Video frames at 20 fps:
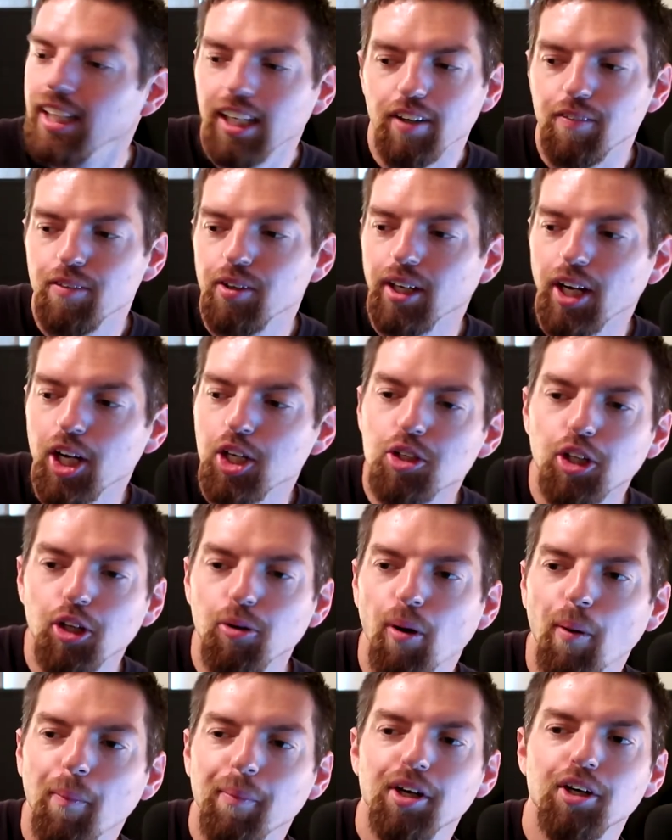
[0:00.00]
if you guys really
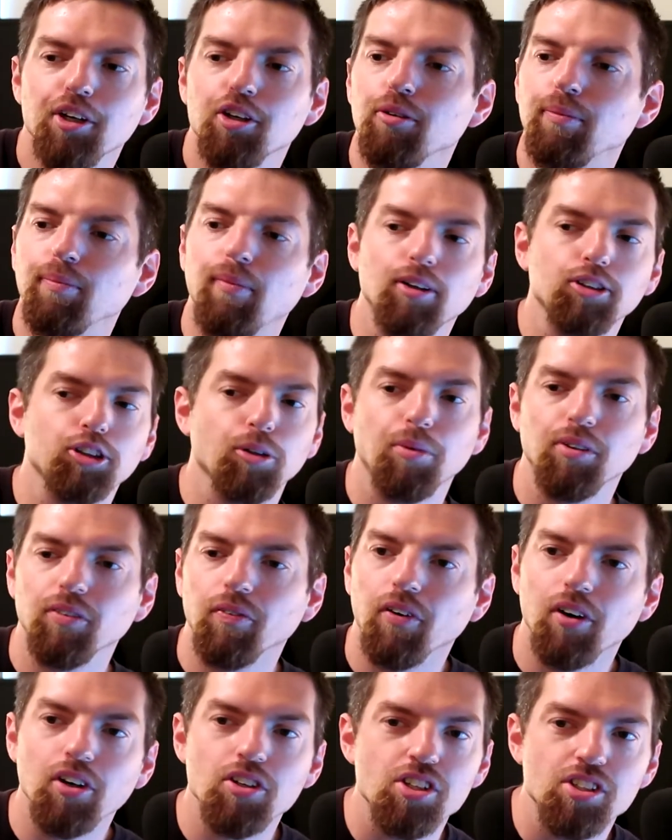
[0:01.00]
want me to do multiple
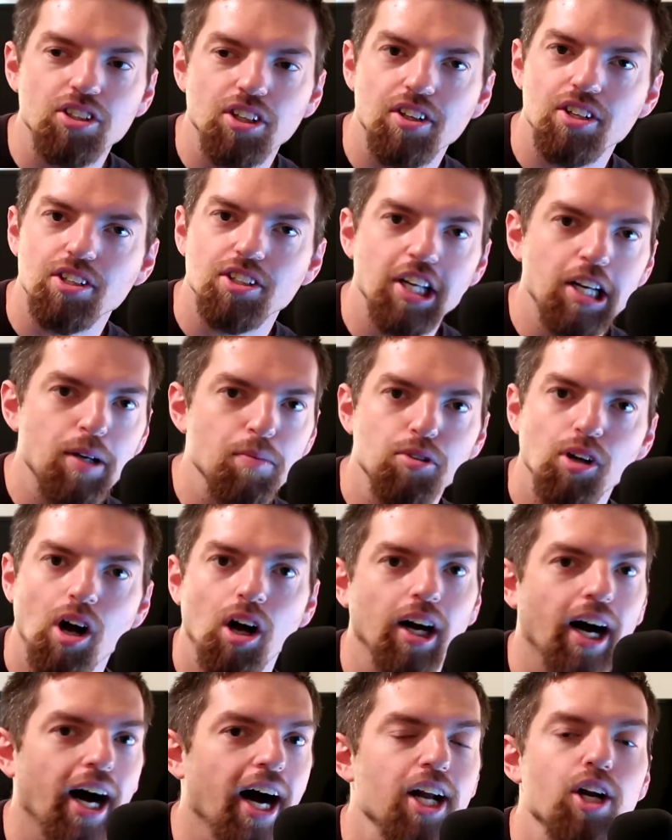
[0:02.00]
versions of the same
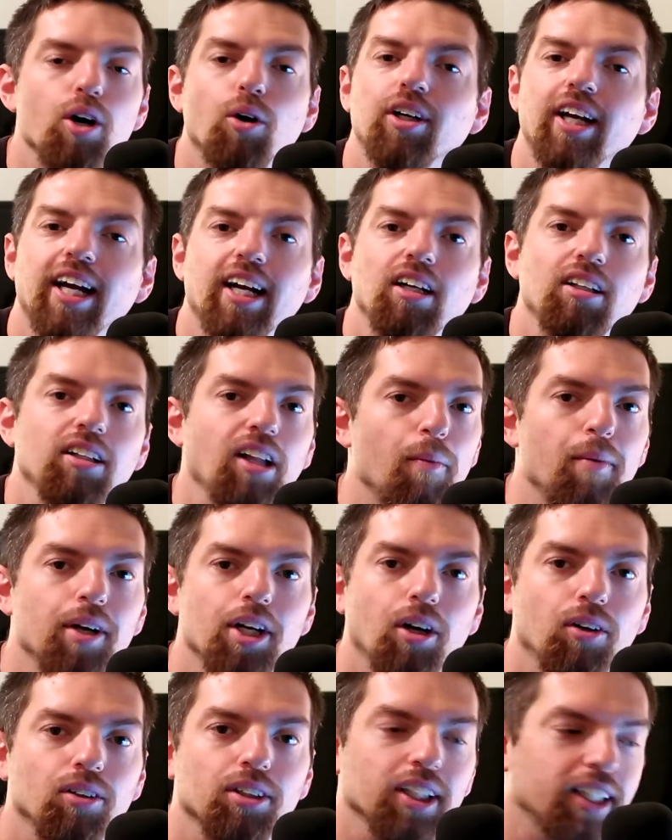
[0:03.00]
song, I don't care. Let me
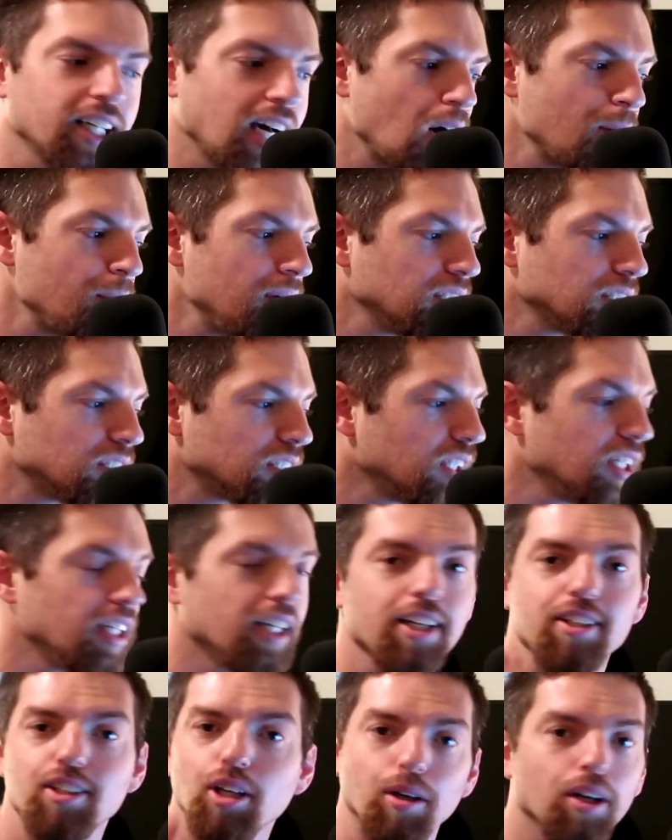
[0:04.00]
know in the comments.
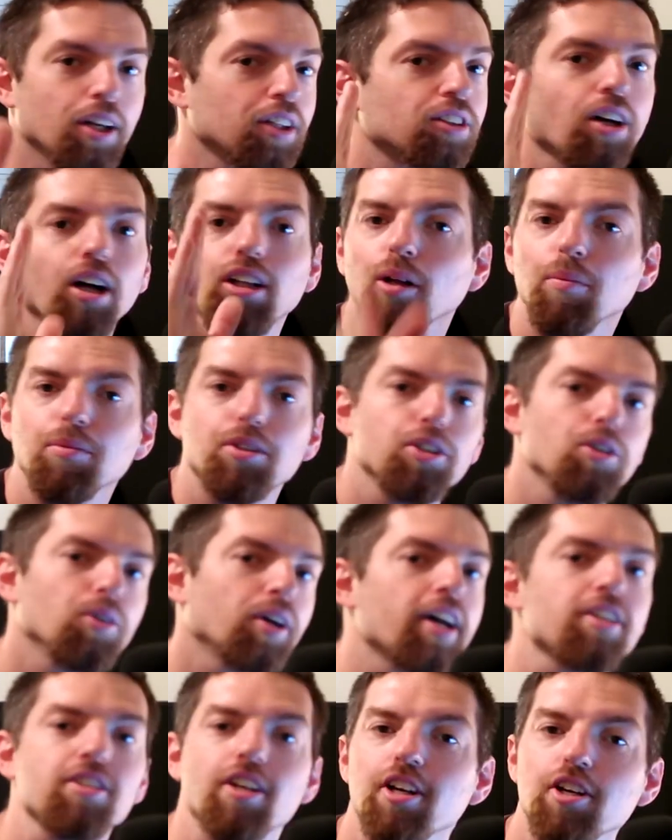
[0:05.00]
It's, a, it's all up to you
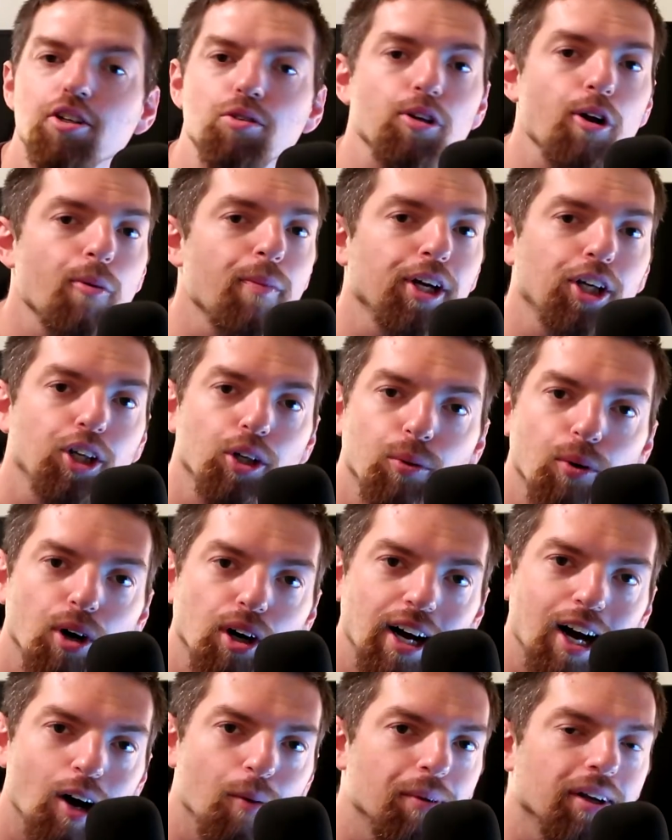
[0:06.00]
guys. I just want to make you all
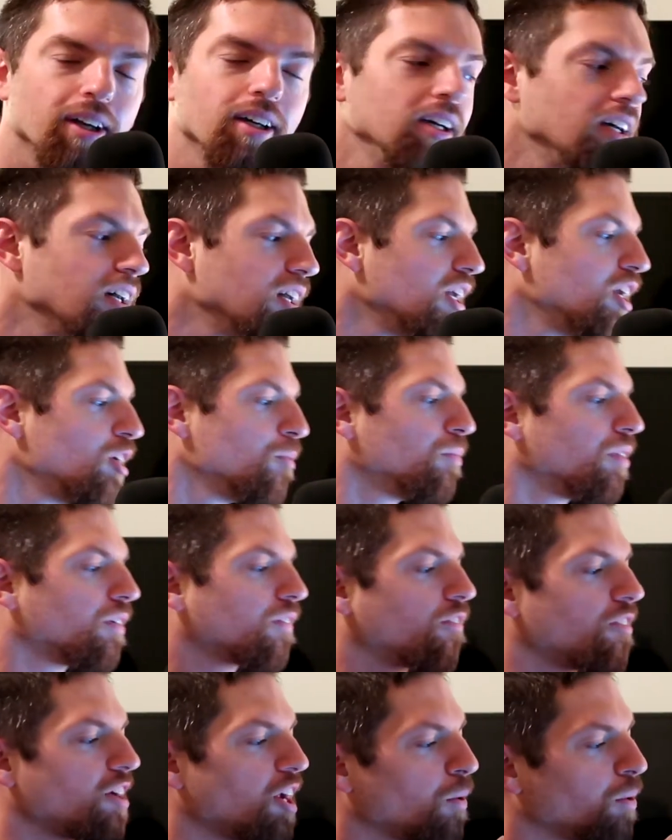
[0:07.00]
happy. But
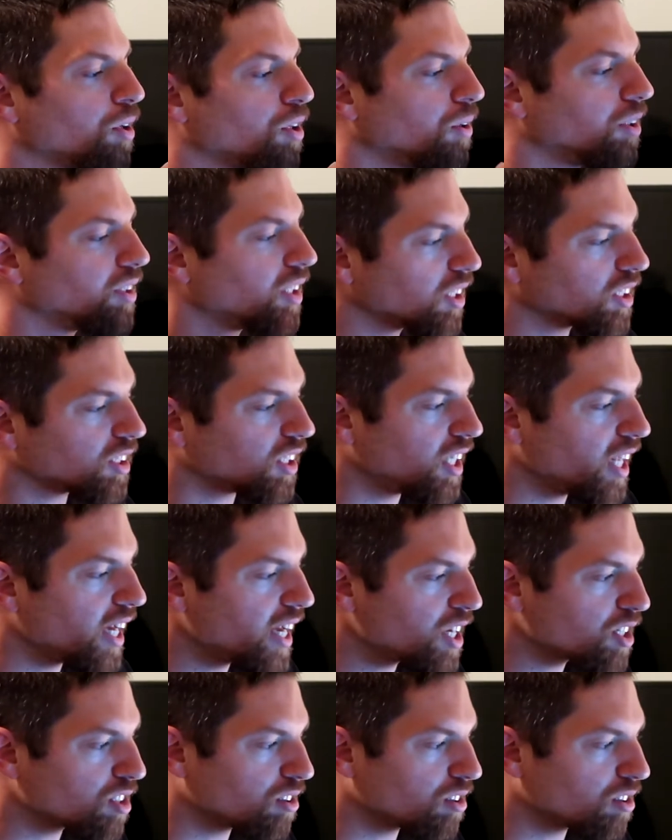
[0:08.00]
for now, we're doing this today,